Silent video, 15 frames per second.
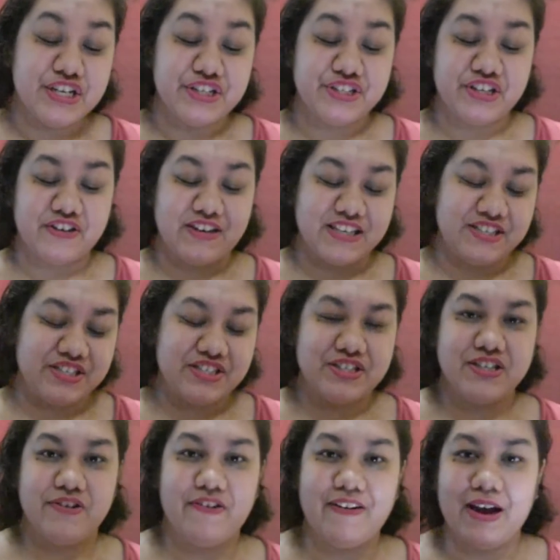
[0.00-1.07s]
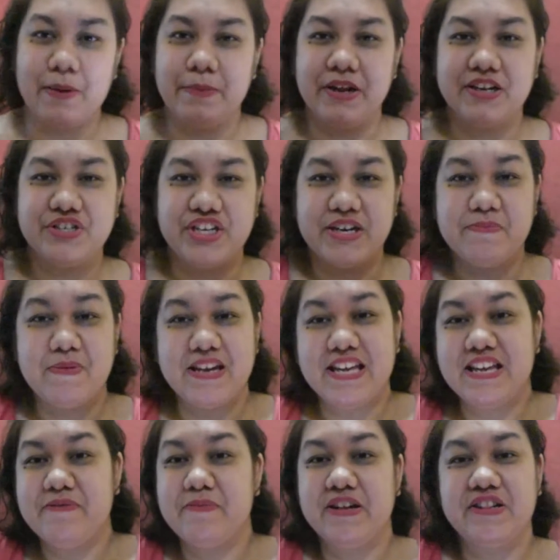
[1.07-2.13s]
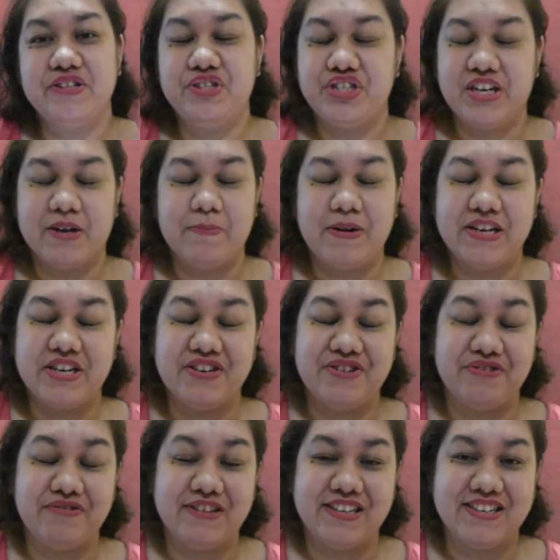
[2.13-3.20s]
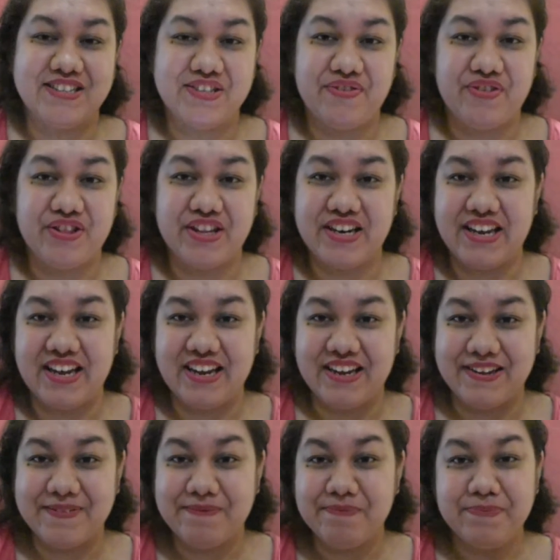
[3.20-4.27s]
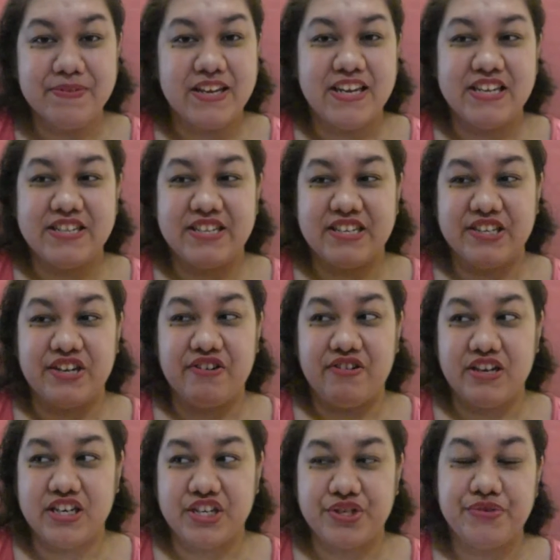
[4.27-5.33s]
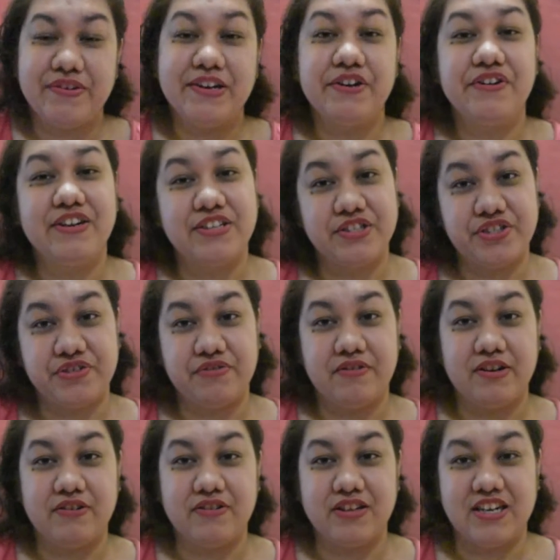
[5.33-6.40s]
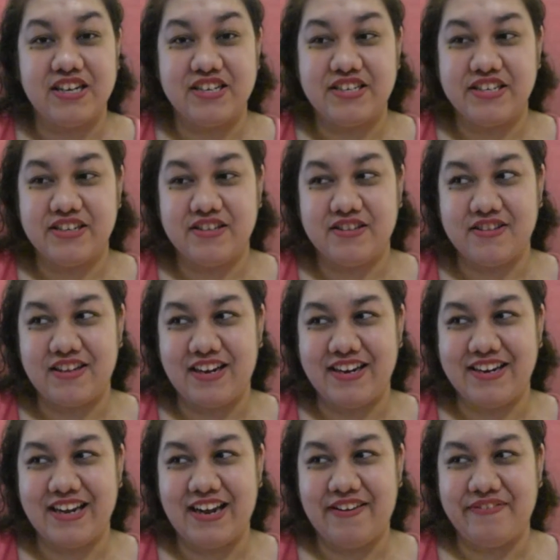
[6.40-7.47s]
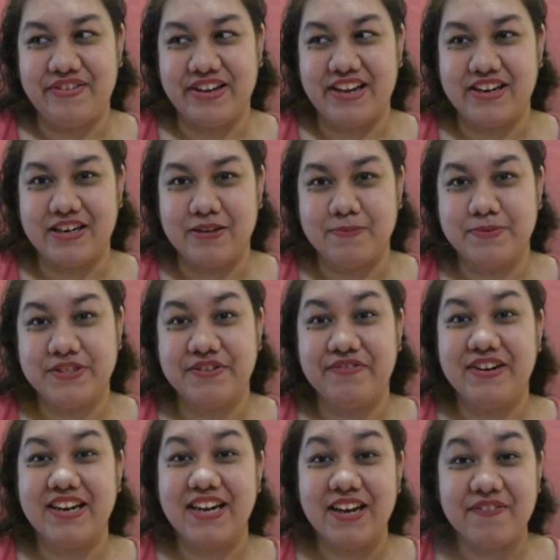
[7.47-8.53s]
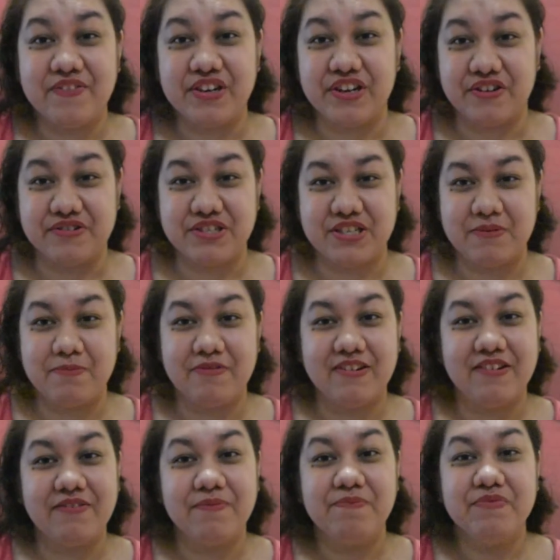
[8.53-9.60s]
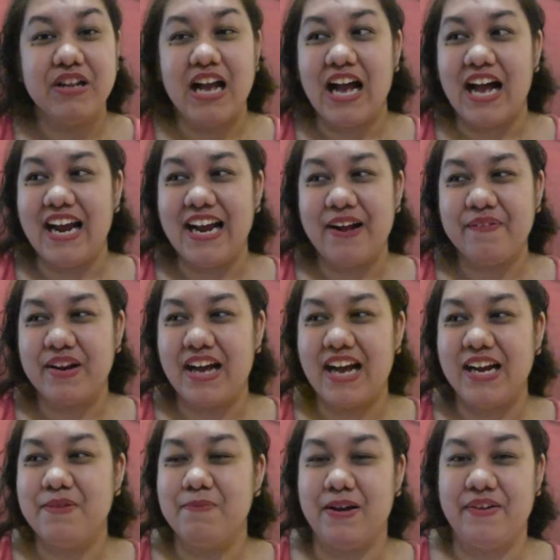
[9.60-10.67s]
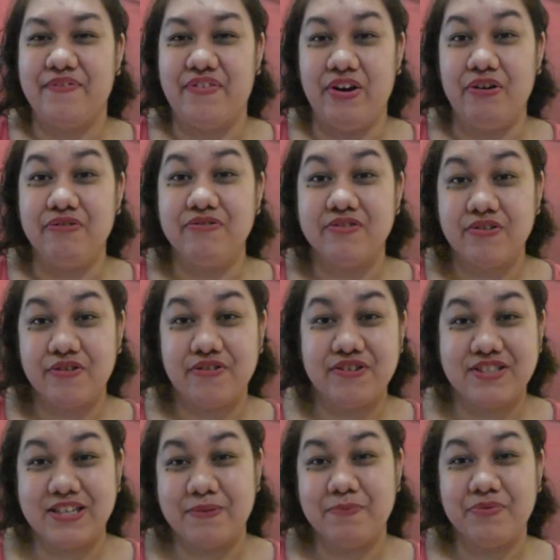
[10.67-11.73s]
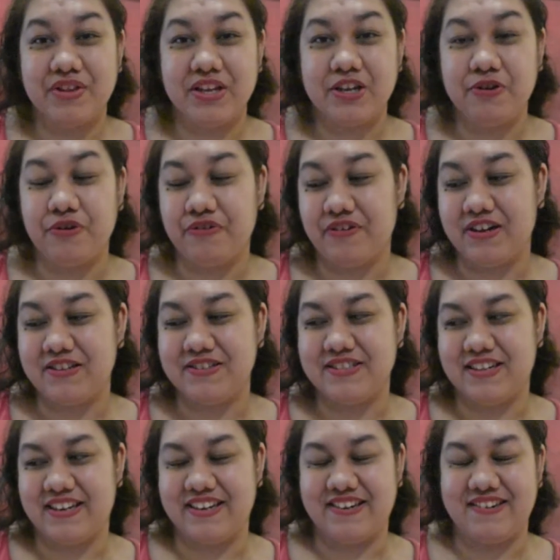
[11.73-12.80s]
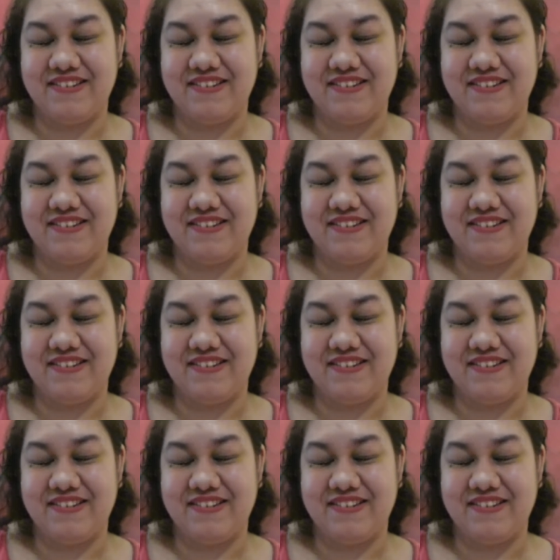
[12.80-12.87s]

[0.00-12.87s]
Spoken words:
So I just grab it, check my emails, check my to-do list for the day, and then go on to Twitter and scroll until I have to get up. So when I have to go somewhere, I have to hide my phone or something, or else like